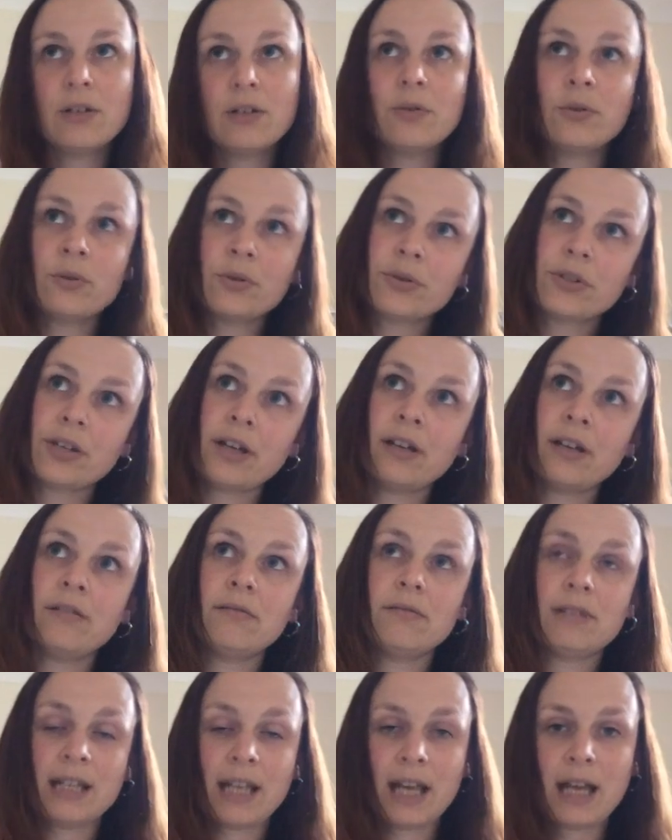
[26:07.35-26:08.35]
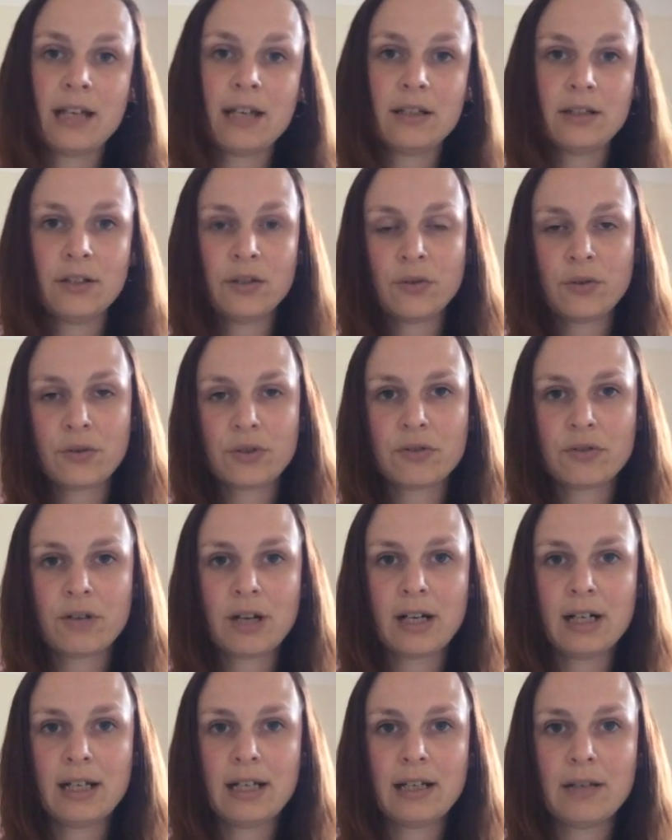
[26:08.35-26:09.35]
Also, again, you're not
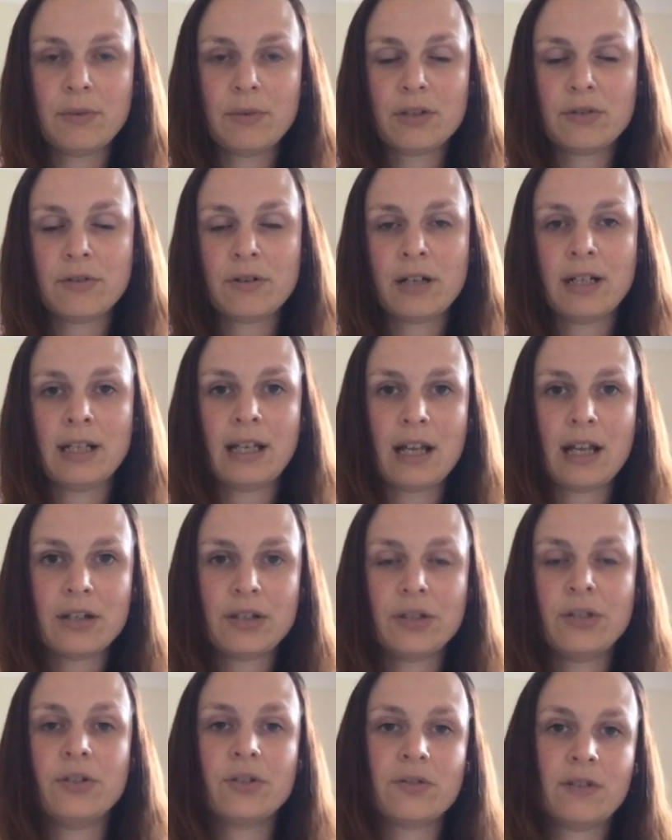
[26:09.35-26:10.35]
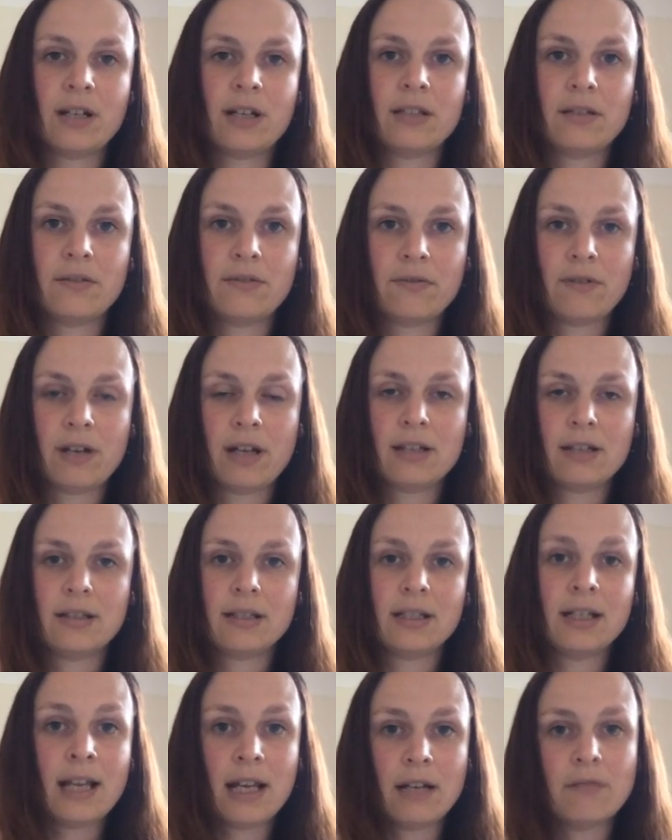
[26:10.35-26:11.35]
struggling with trying to get 2 strands of thread
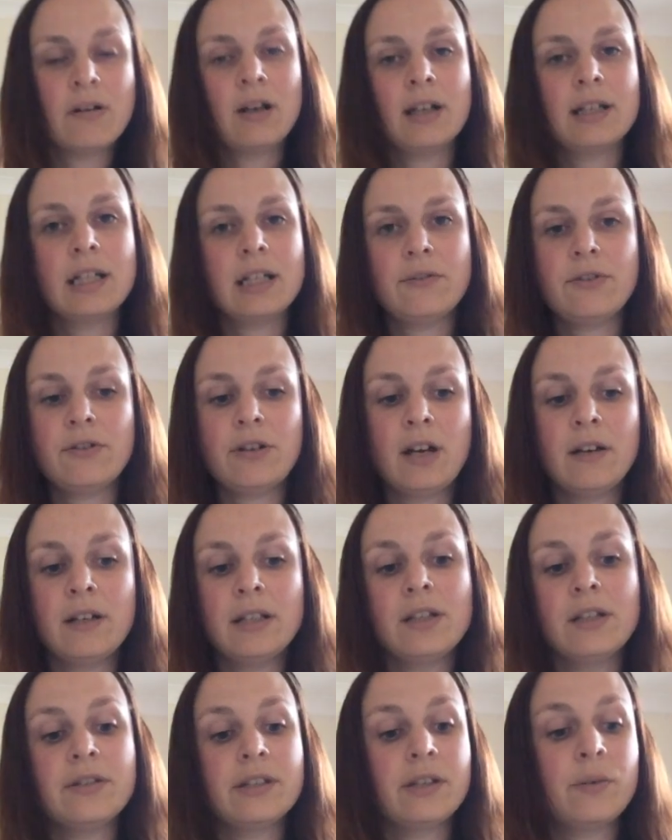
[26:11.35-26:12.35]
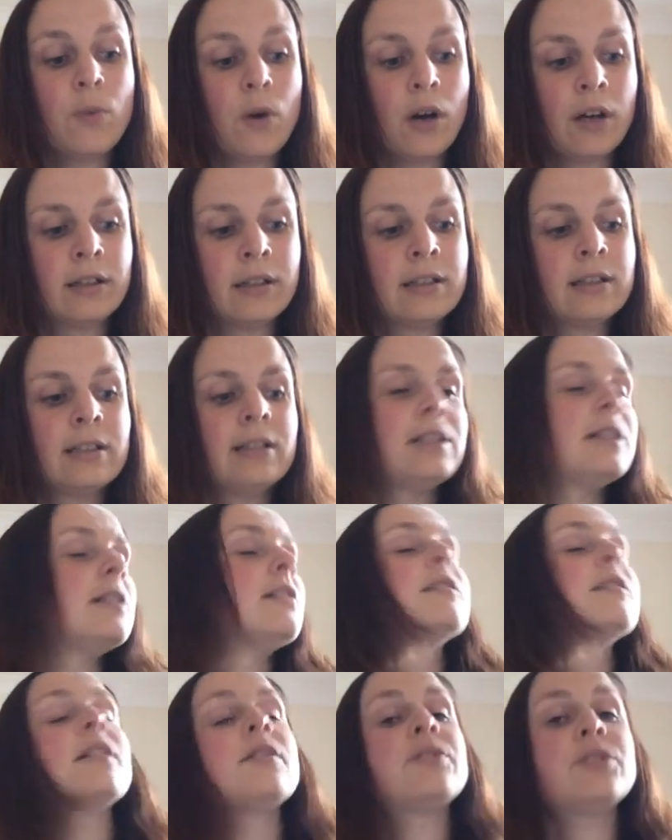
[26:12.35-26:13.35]
to lay right if you're only using one.
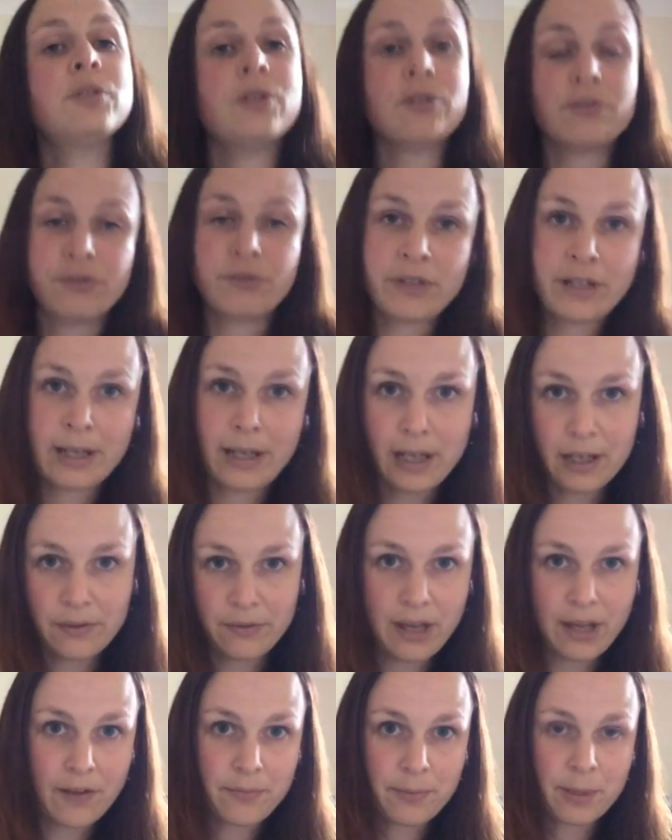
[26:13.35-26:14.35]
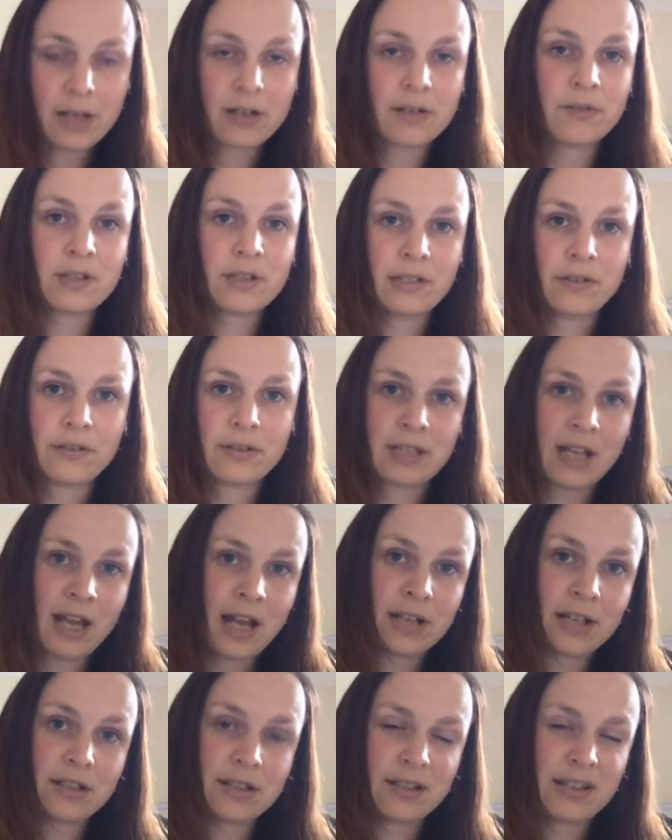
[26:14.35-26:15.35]
So do not fear if you have pearls in your
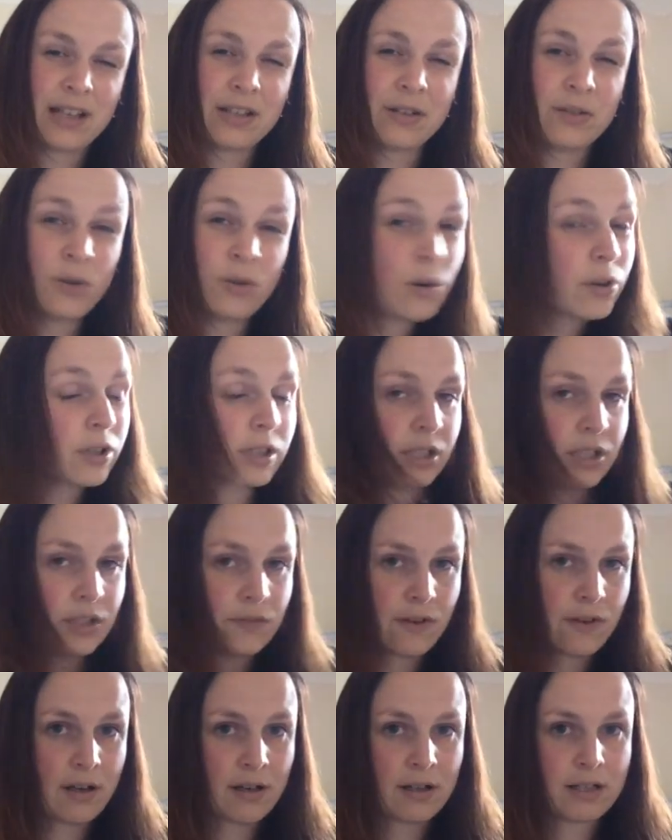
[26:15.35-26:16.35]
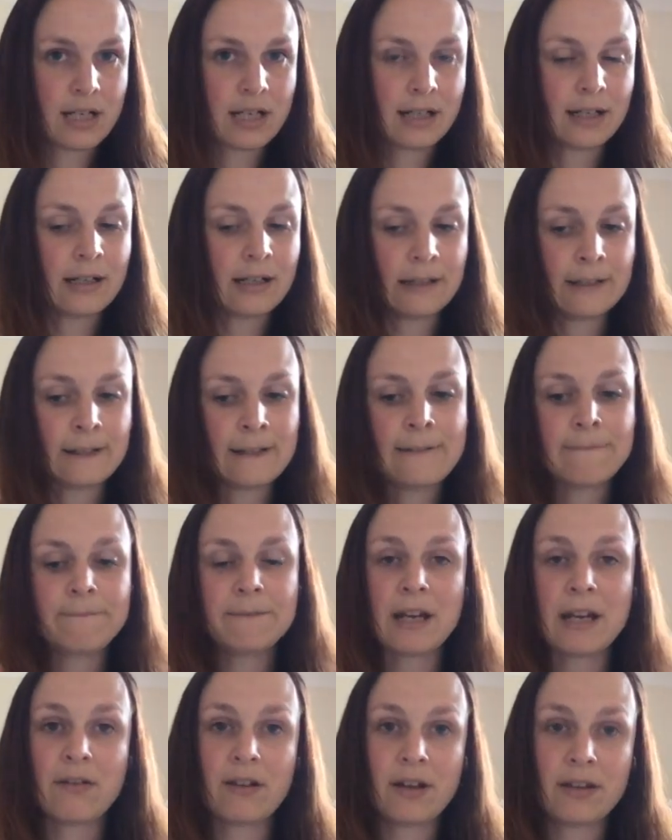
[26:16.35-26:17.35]
stash that you're not going to use for Hardanger.
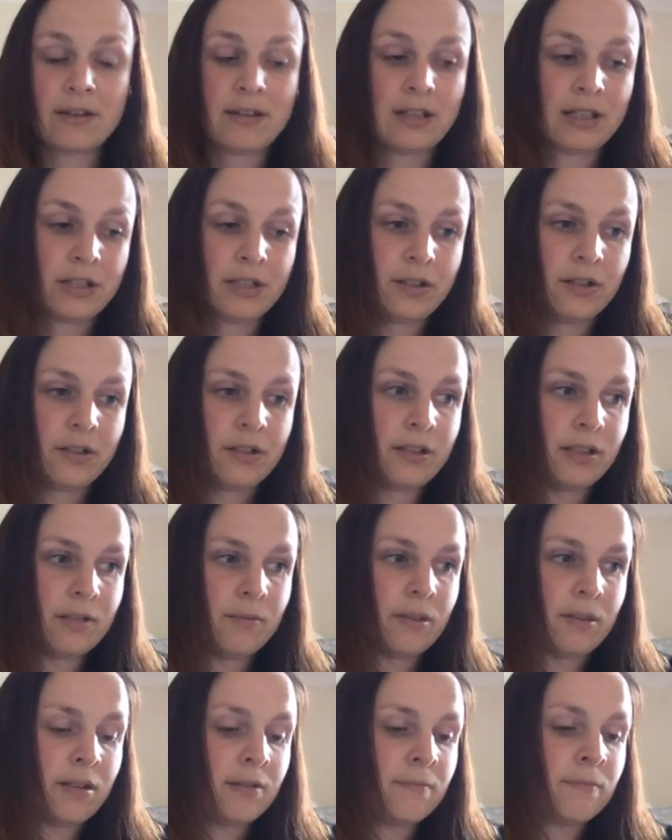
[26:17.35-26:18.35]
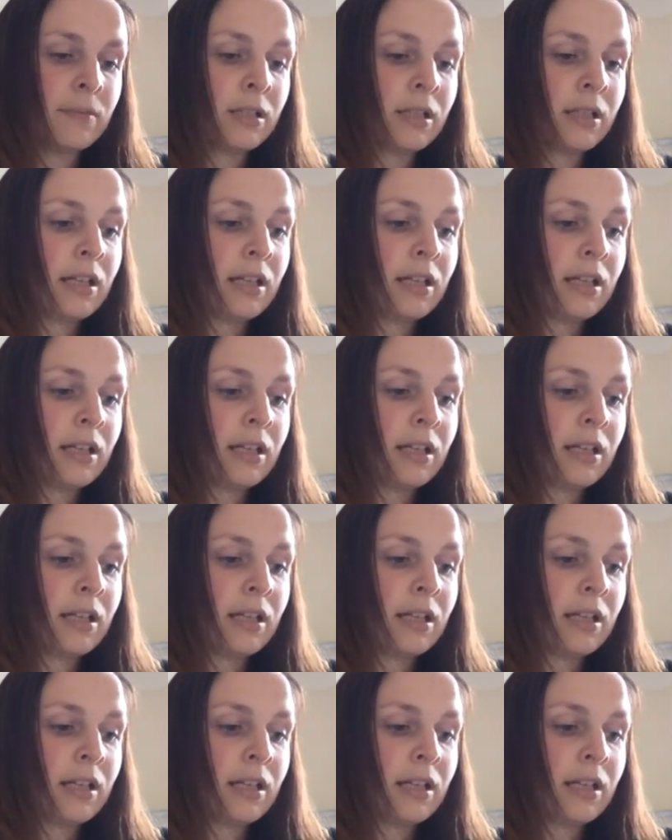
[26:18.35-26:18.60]
There are other things you can do with them.